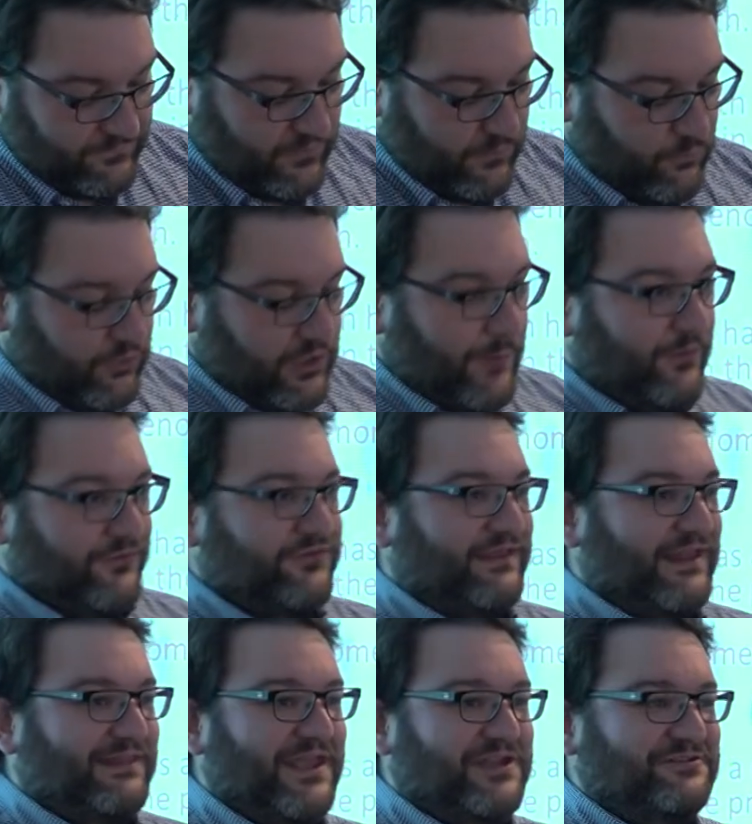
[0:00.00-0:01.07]
We'll come on to
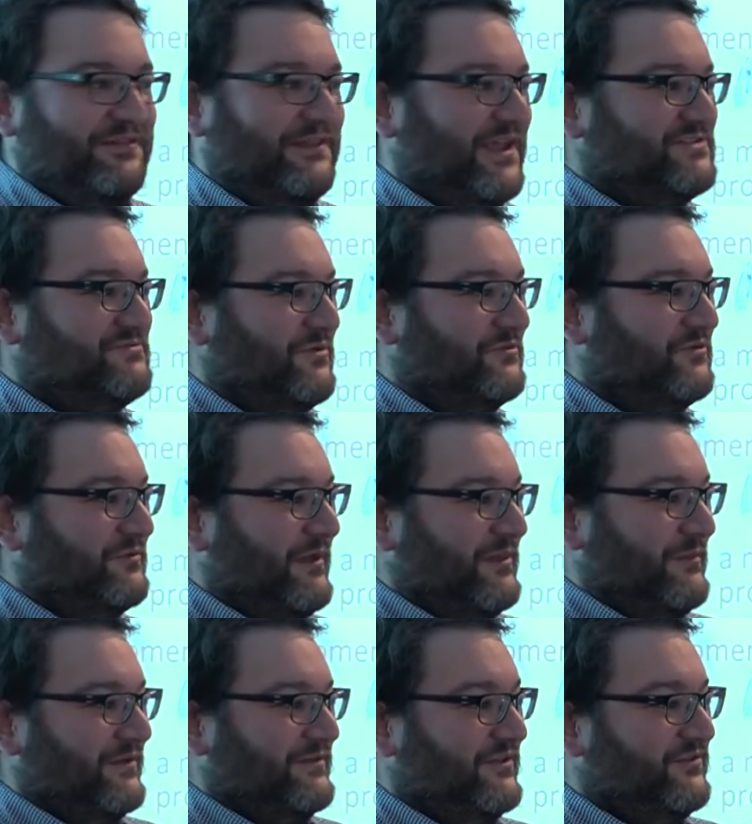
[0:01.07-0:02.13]
that later in the lecture when we talk about the
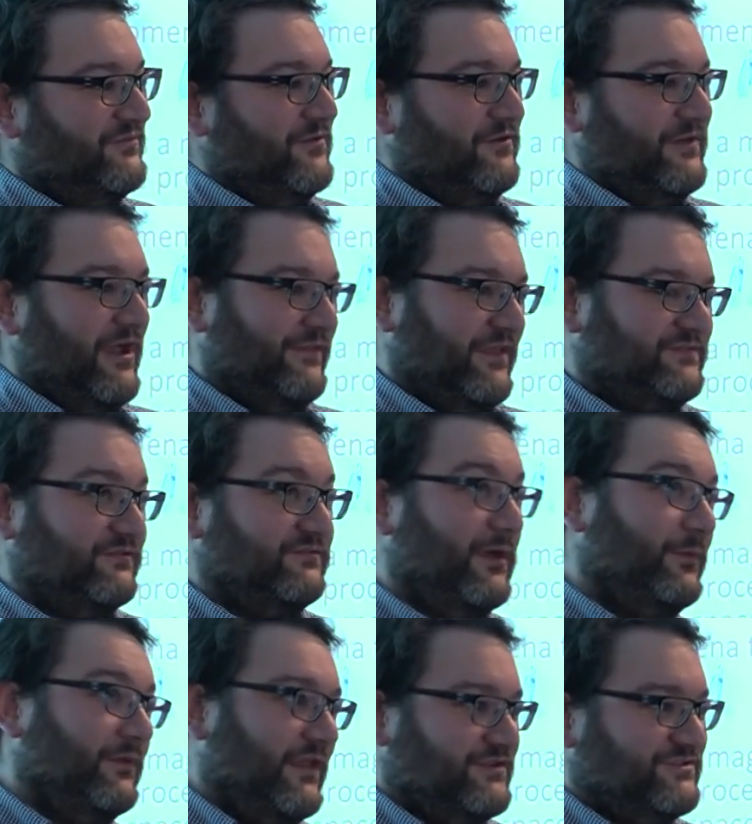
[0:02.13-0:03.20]
magnetosphere and how that's a
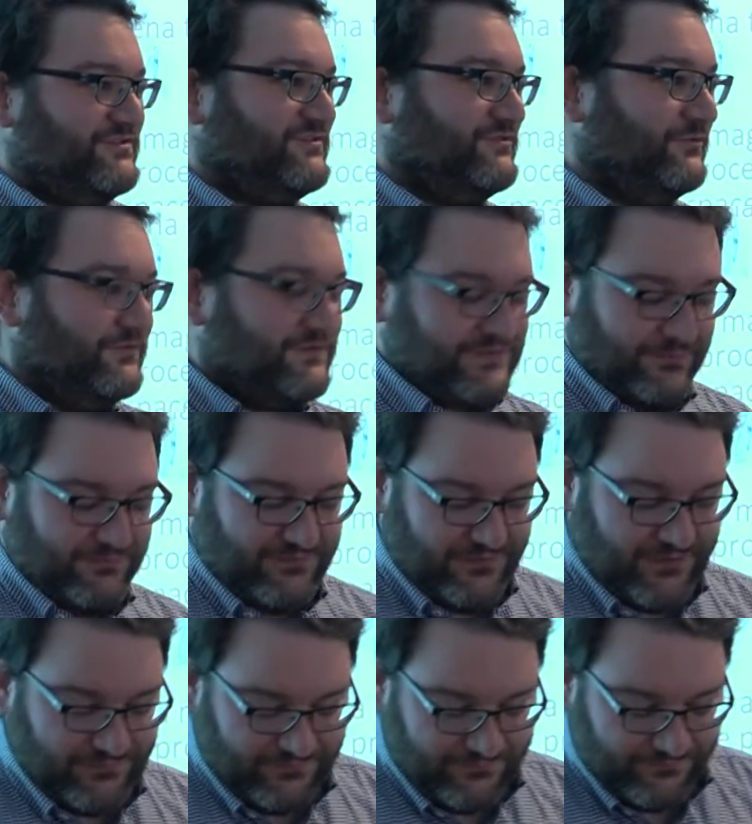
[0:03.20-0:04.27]
double-edged sword
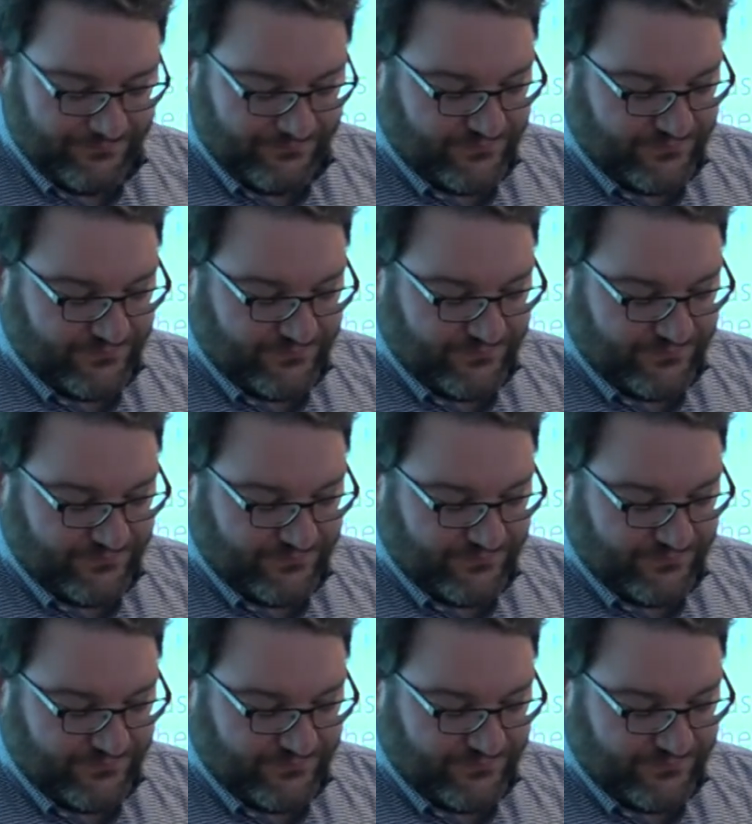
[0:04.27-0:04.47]
sometimes.